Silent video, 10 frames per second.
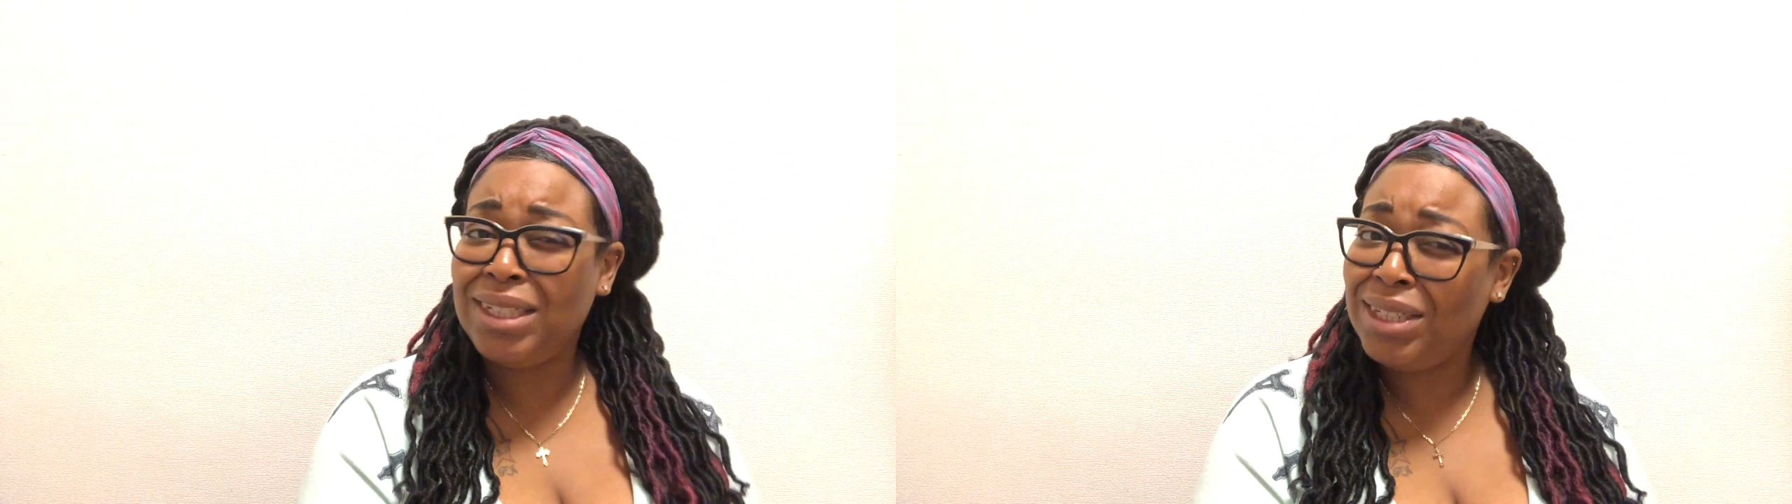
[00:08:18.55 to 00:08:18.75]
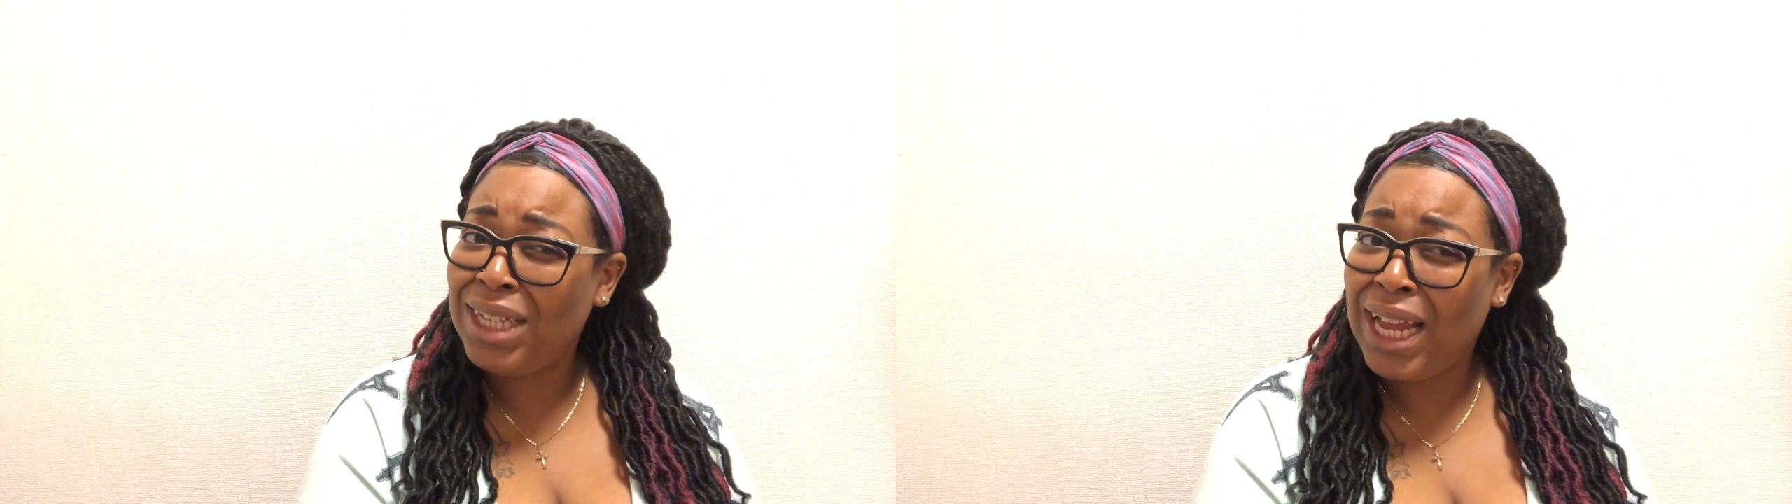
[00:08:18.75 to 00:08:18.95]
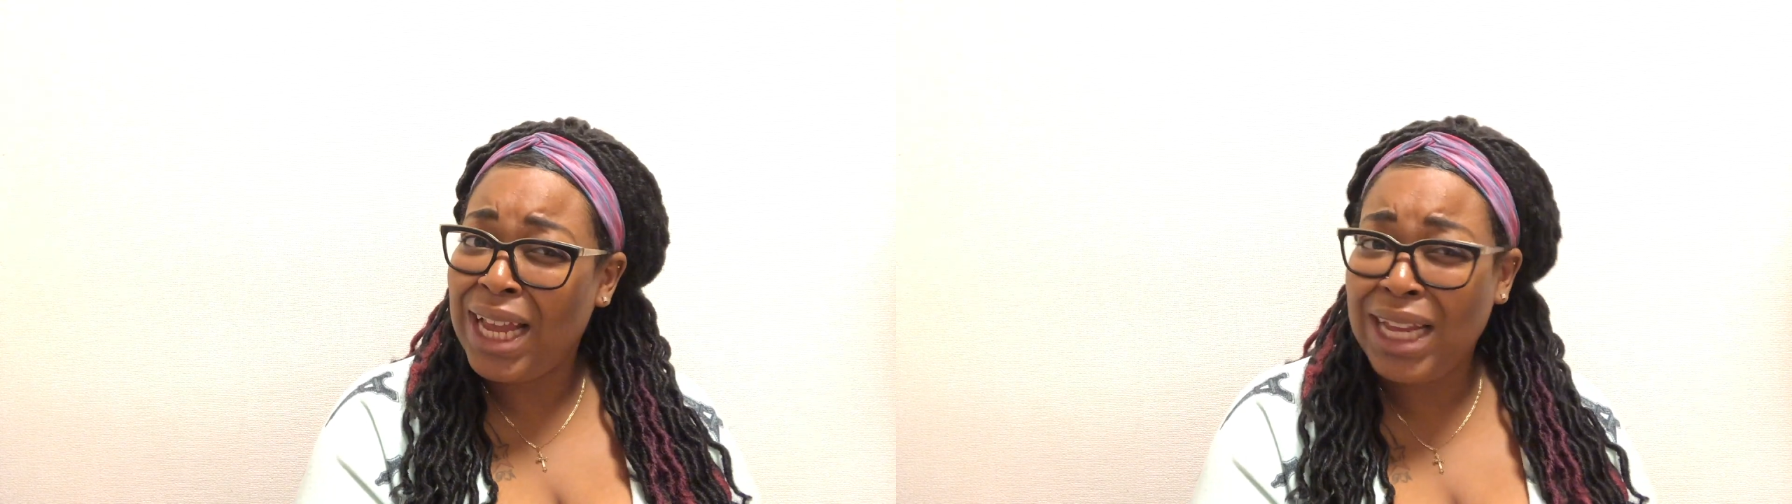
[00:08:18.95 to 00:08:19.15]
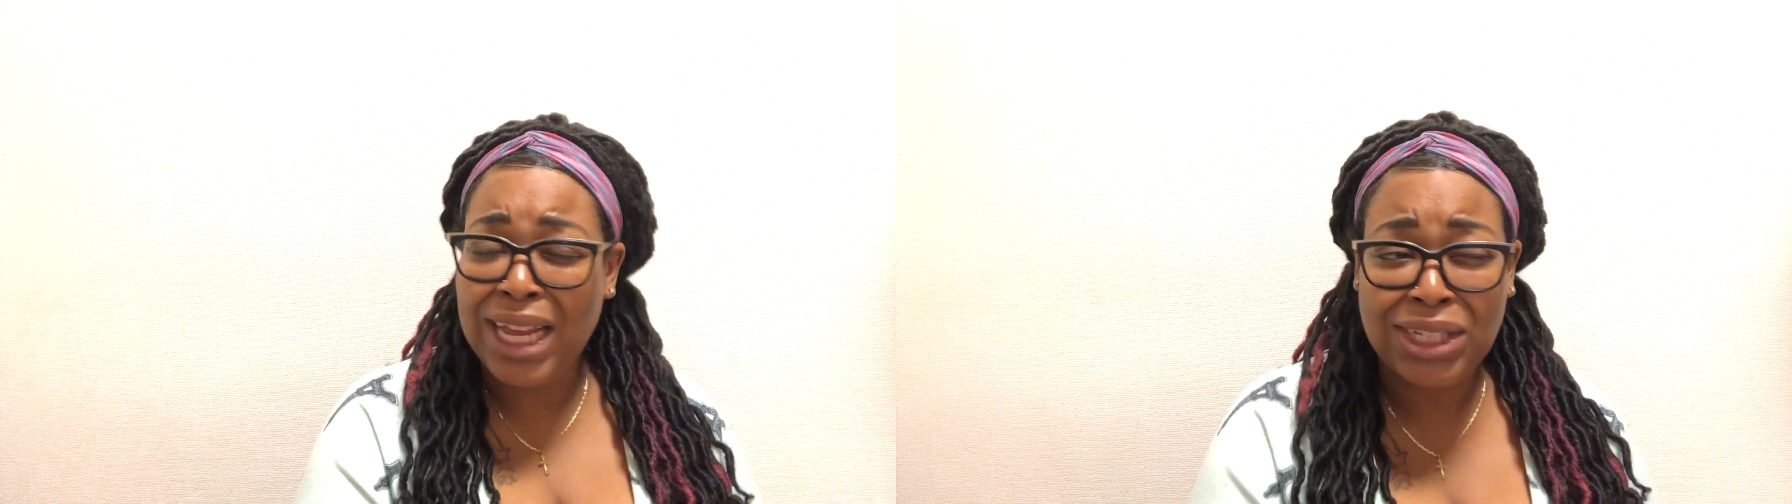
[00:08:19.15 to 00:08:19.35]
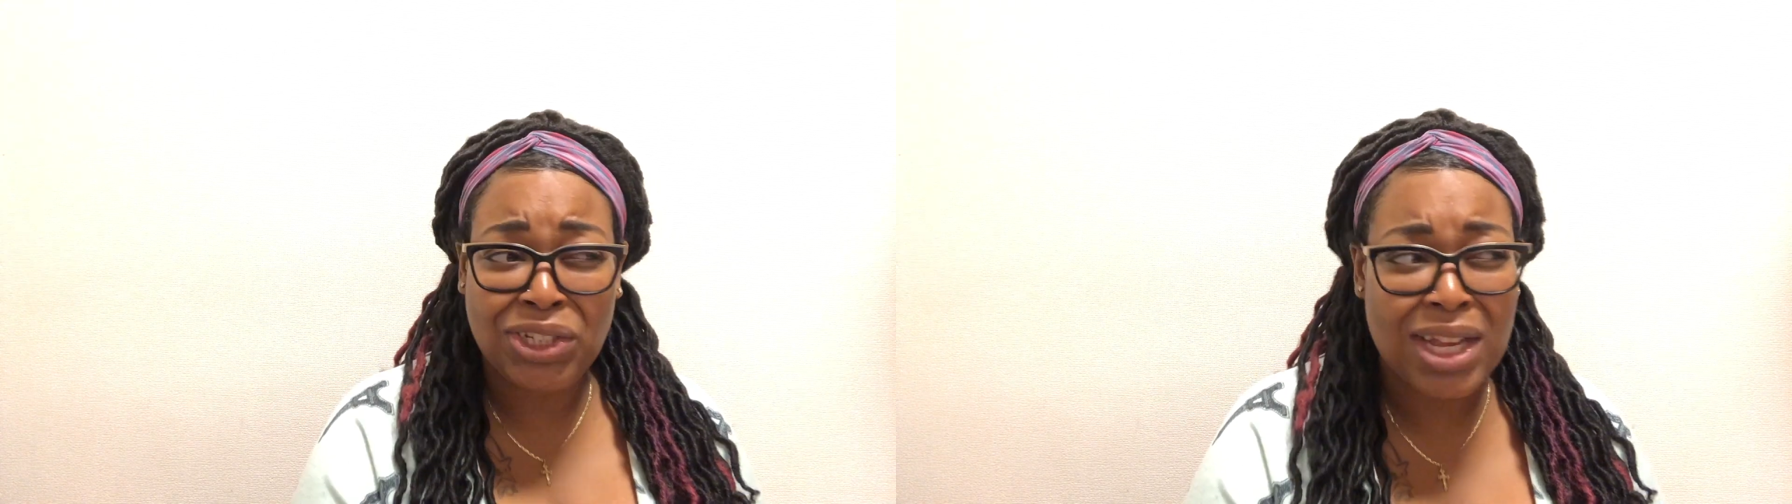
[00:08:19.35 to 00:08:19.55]

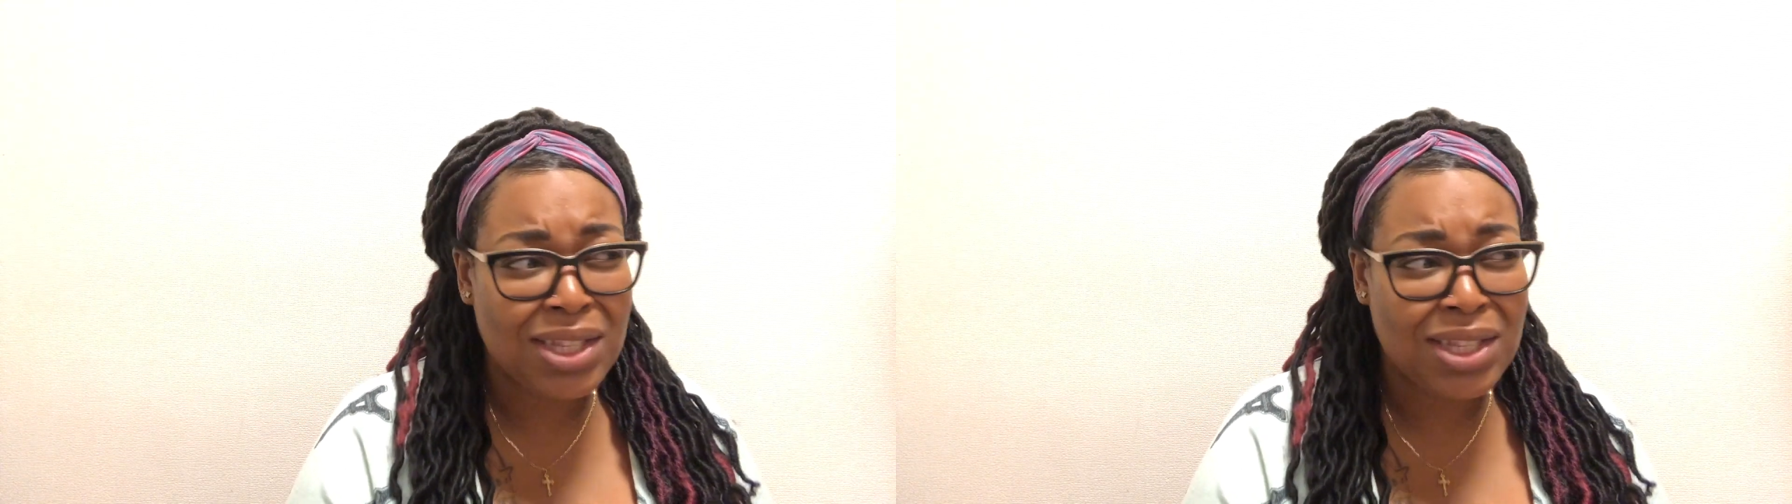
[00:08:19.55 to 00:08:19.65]
It